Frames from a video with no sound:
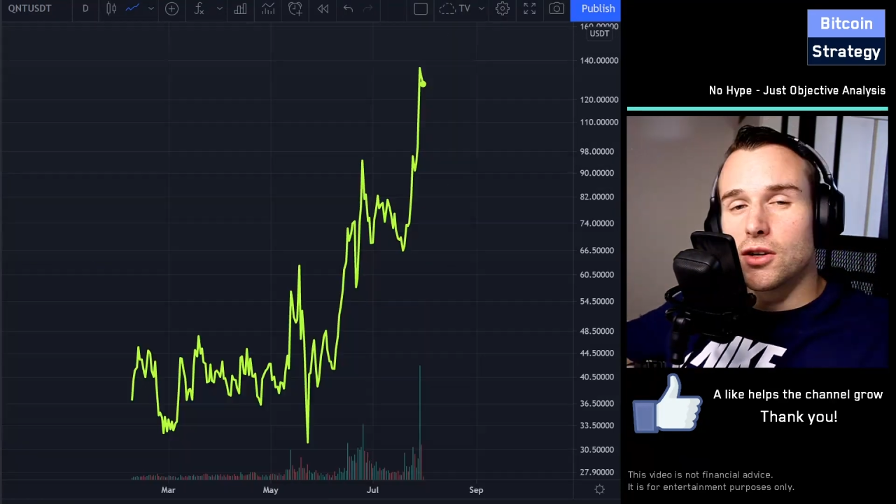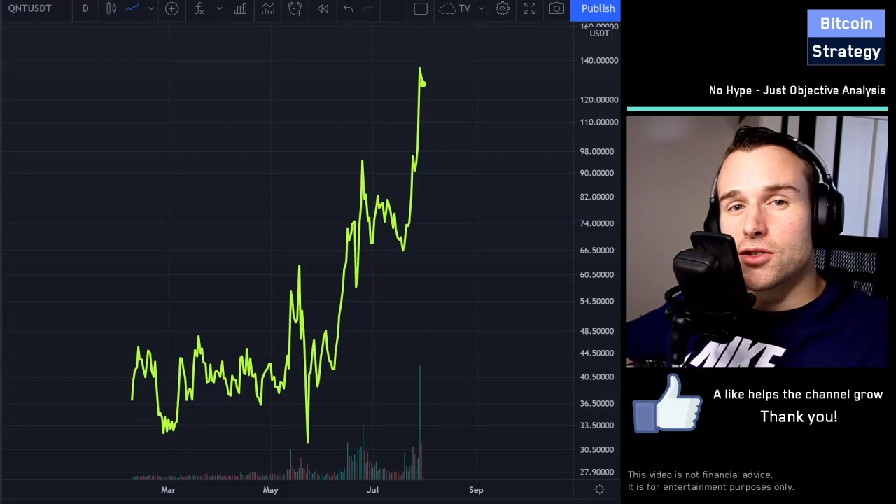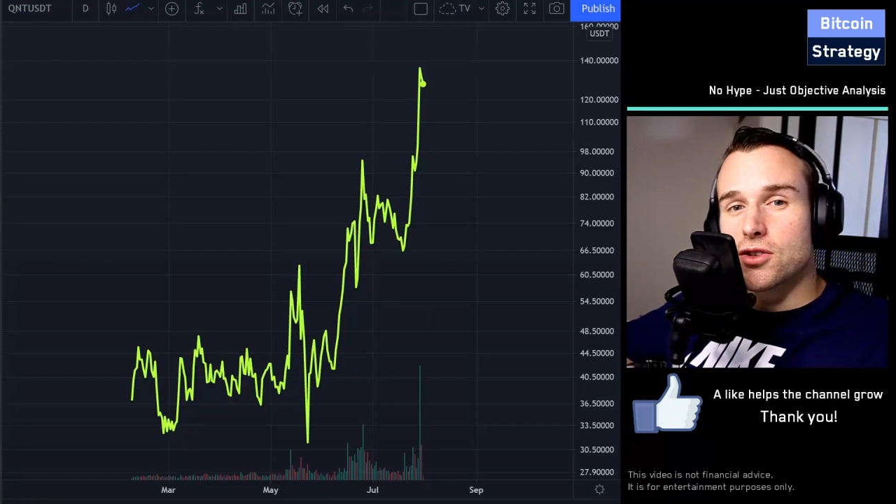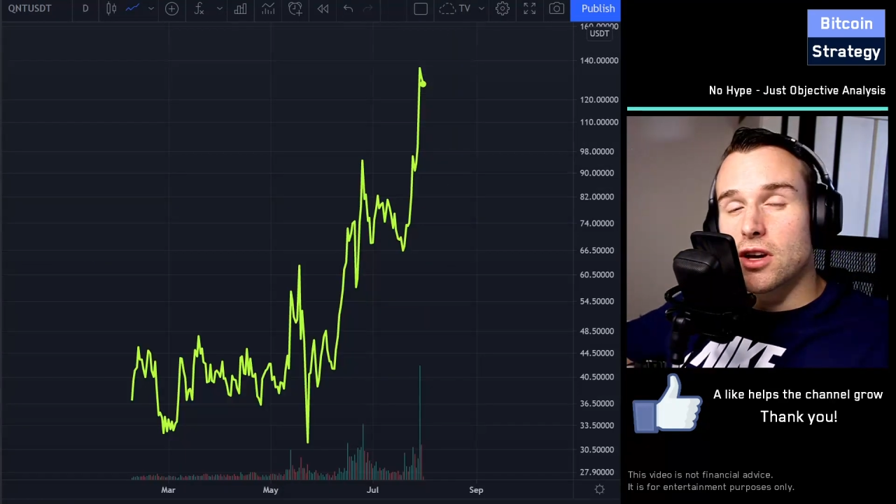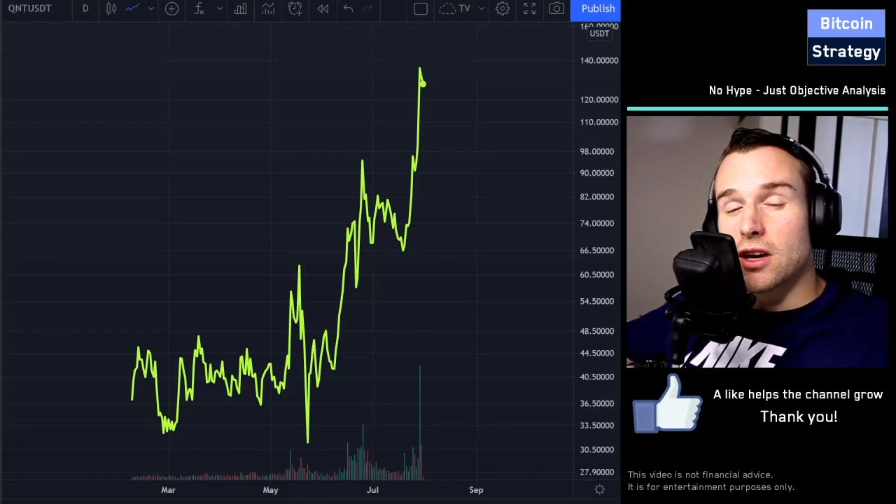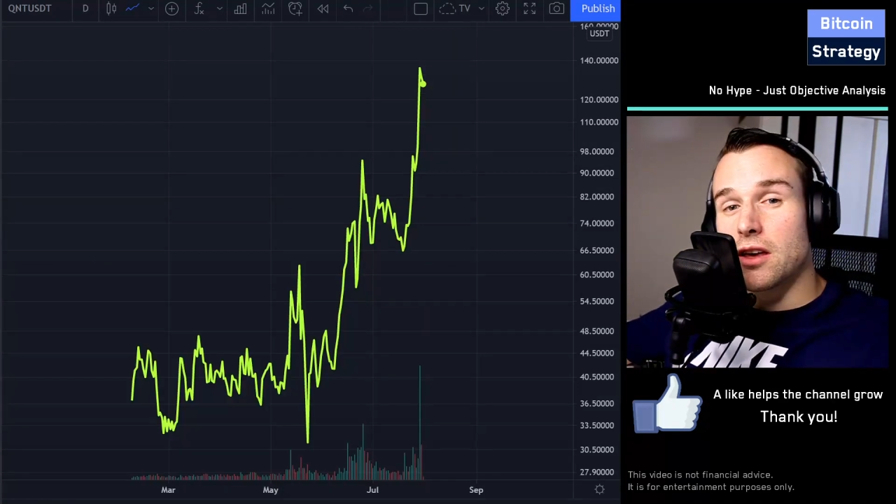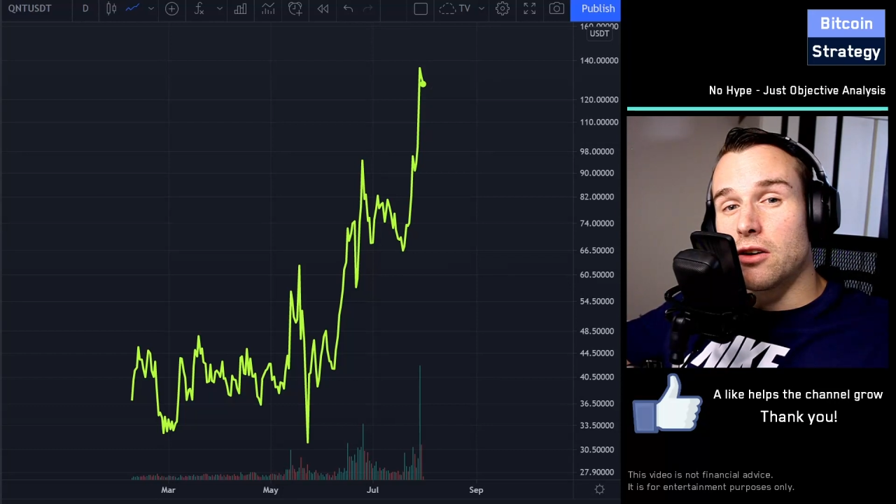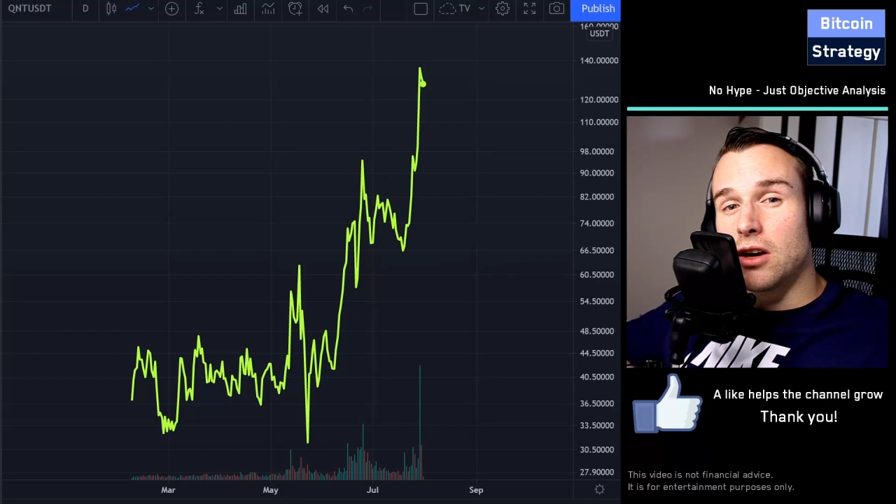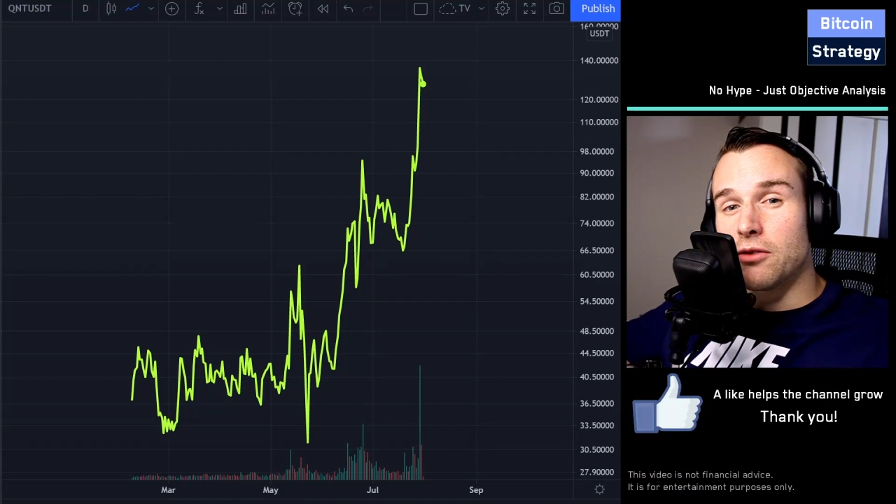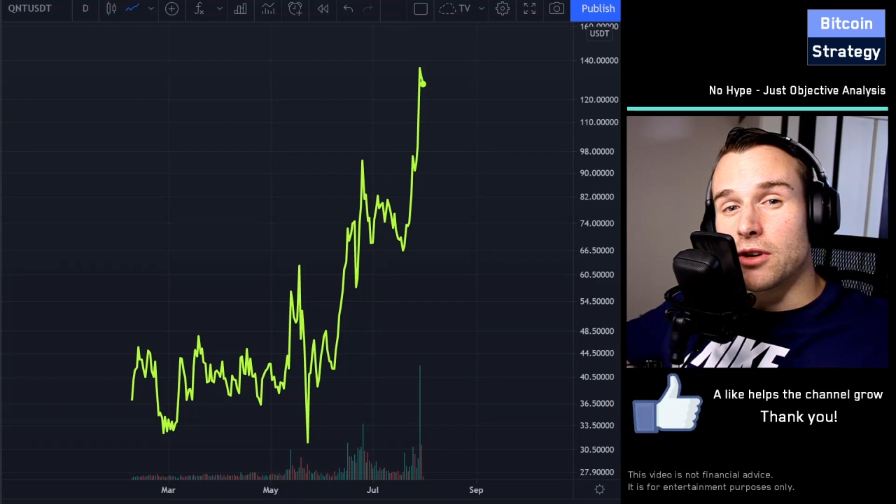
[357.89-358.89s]
So yeah, there
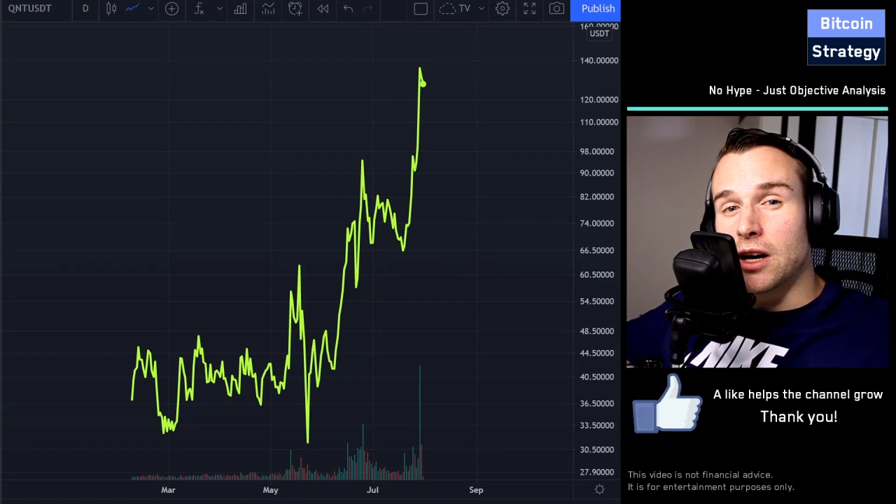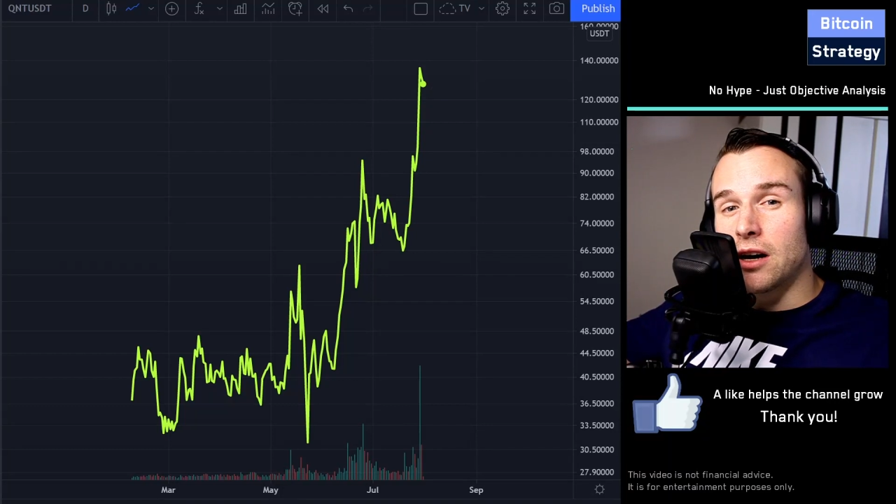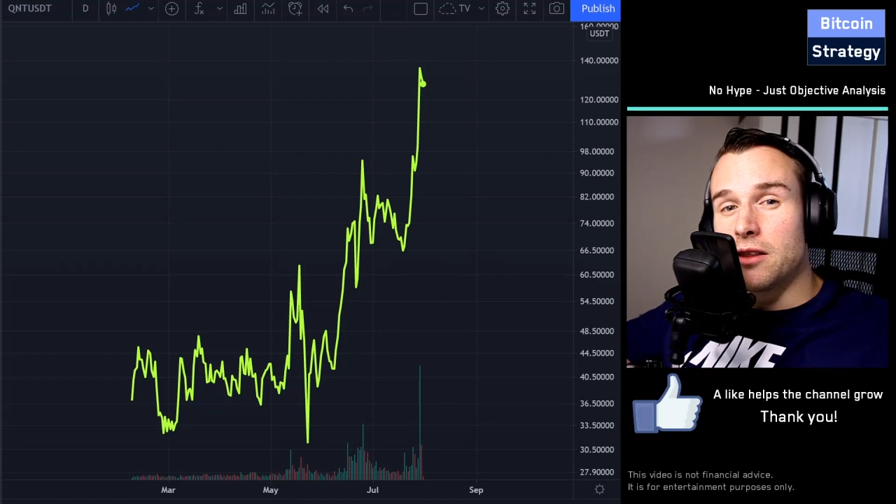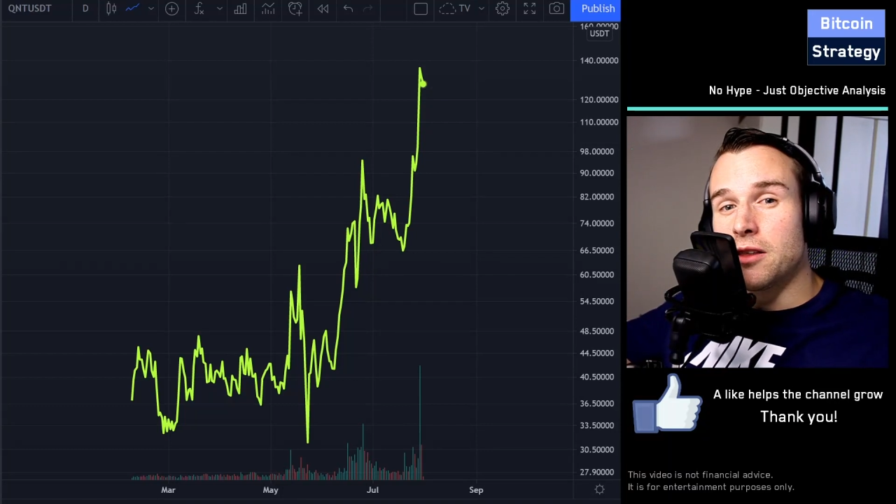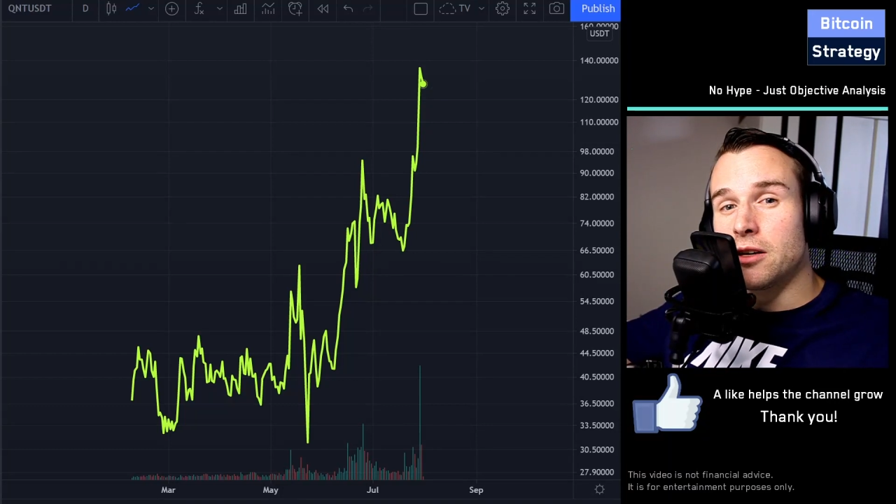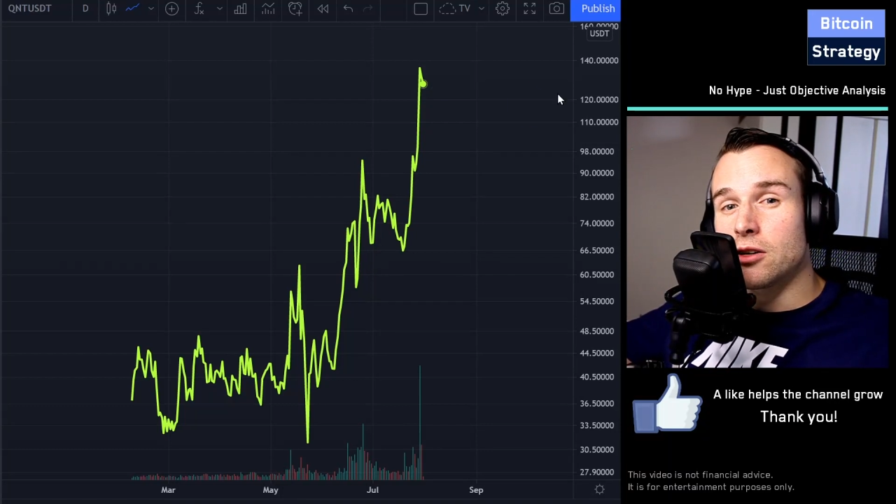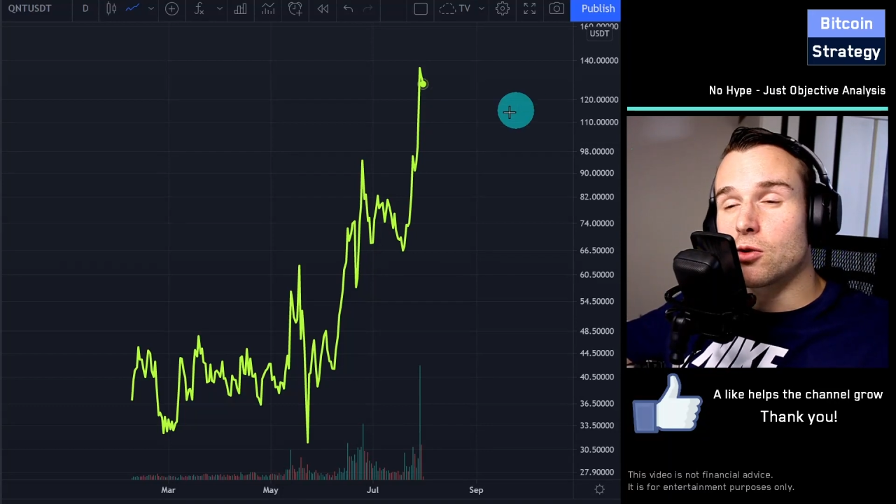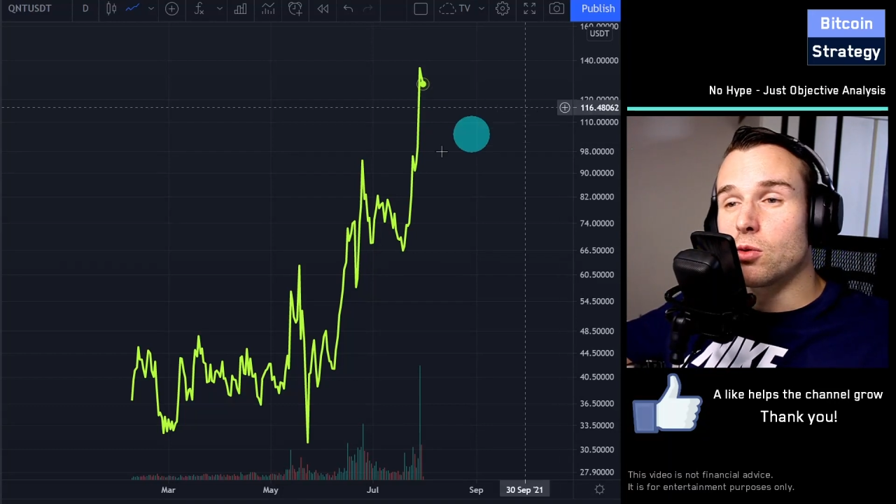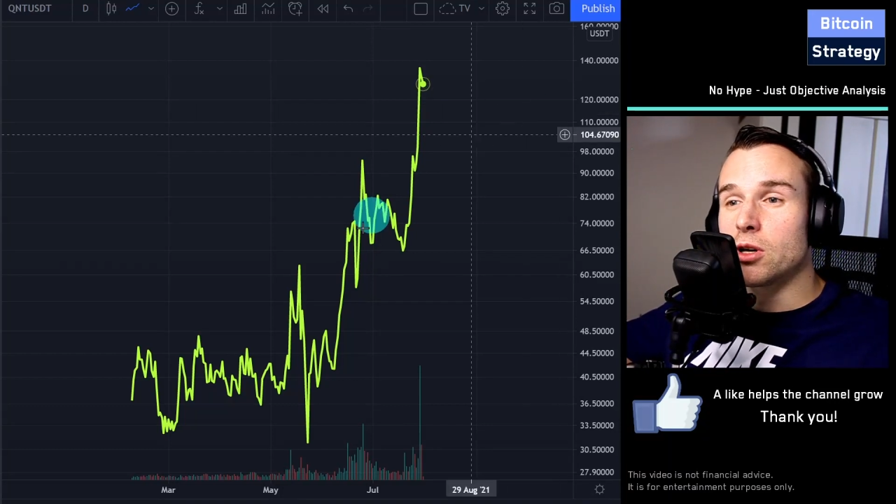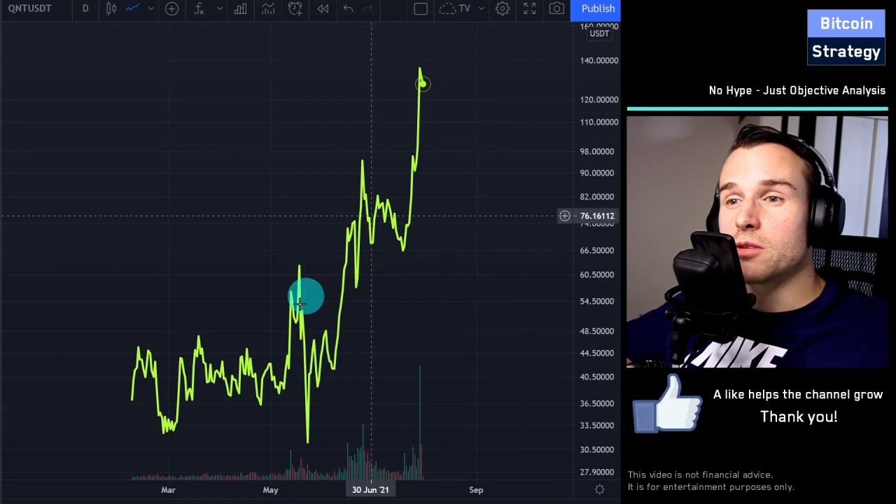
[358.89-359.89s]
you have it. I think
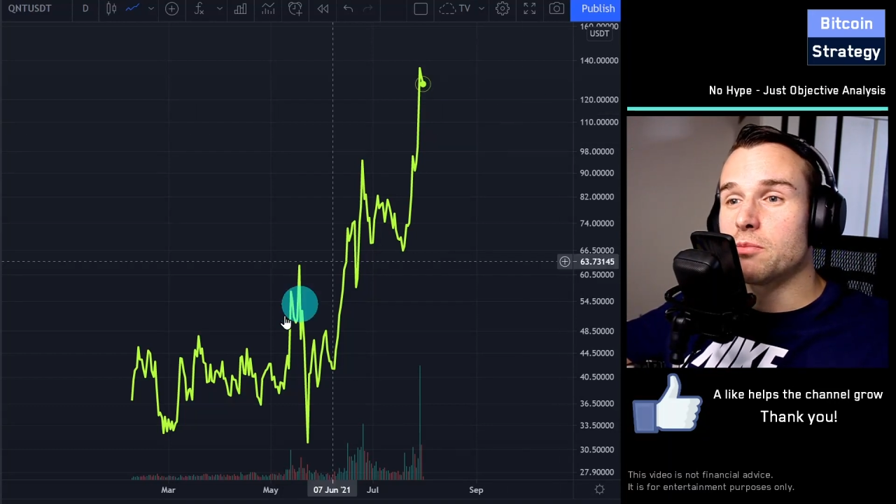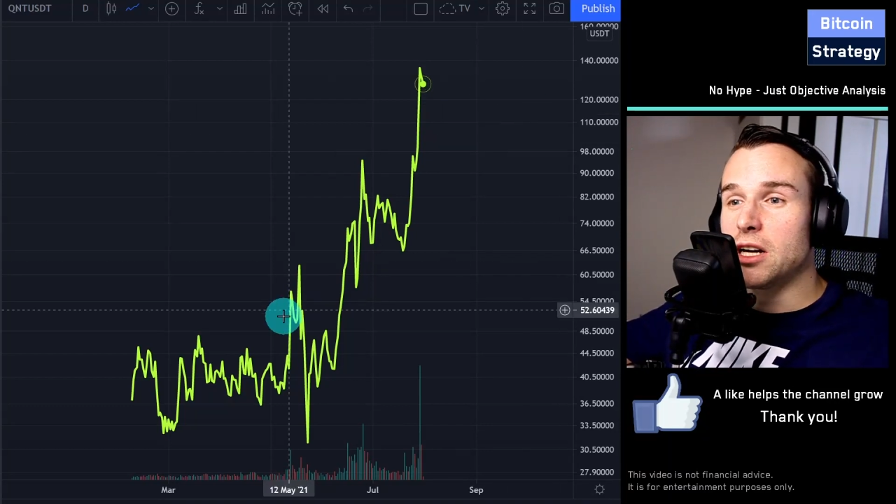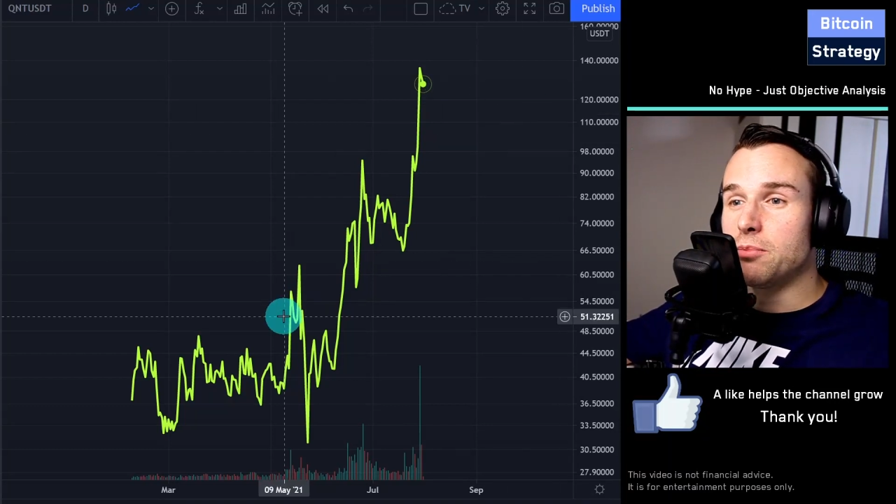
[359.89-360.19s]
quant might